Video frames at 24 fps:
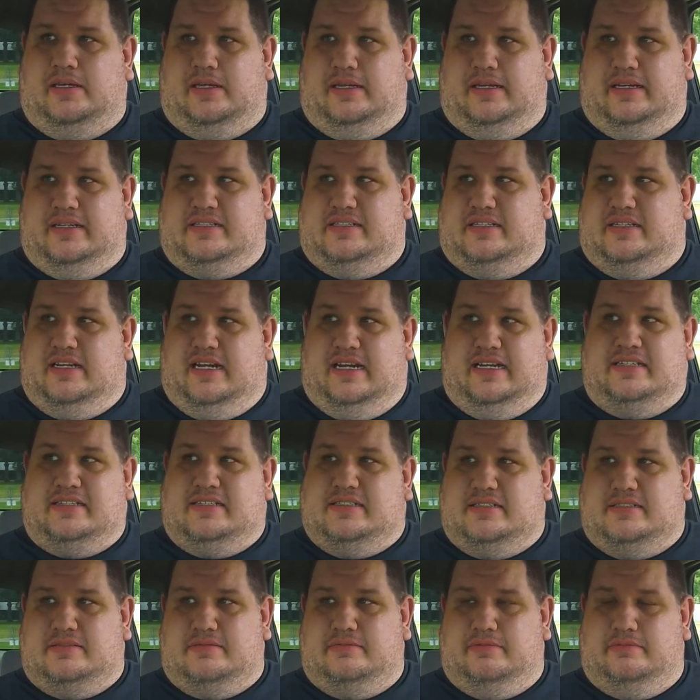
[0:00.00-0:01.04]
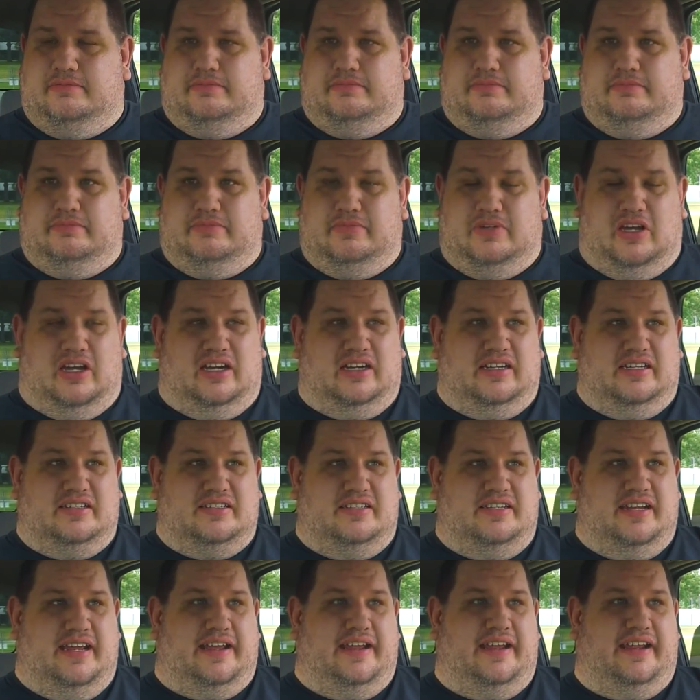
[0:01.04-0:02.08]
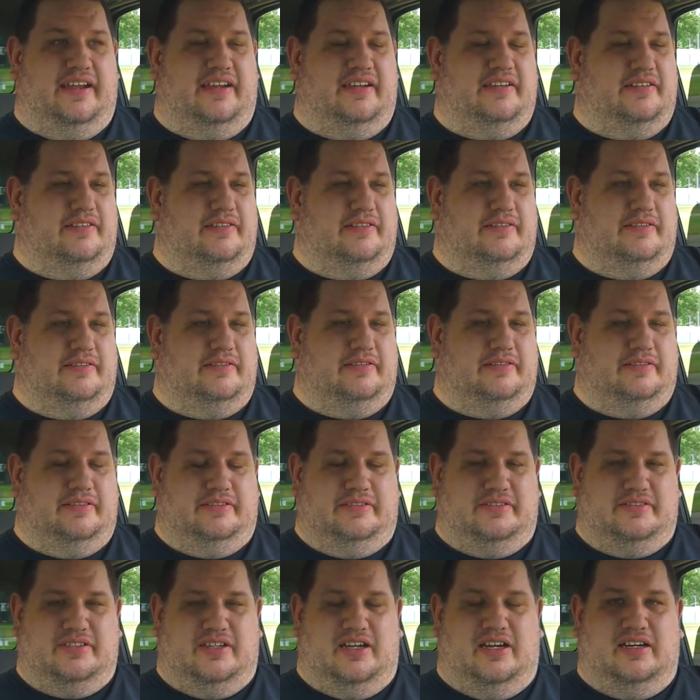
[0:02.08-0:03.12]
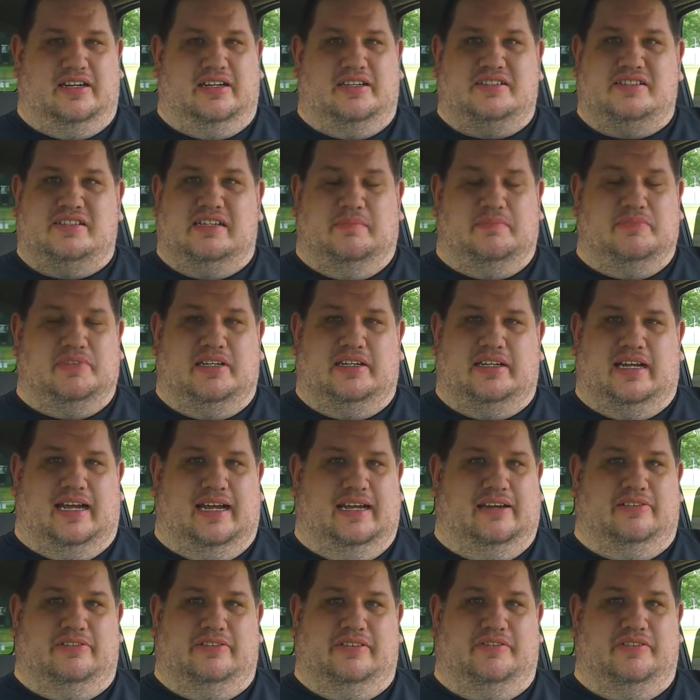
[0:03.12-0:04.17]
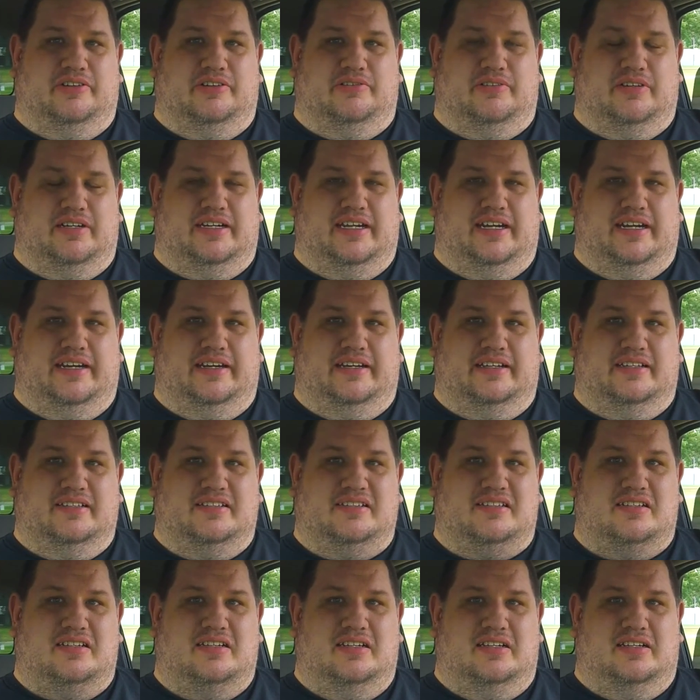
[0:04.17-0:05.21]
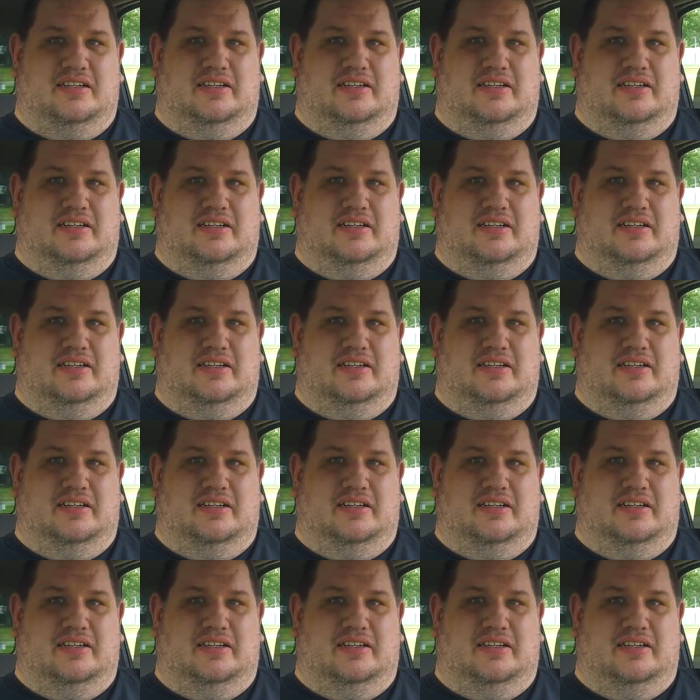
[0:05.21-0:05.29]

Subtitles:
It's a nice August day. It's August something. I don't even know what day it is.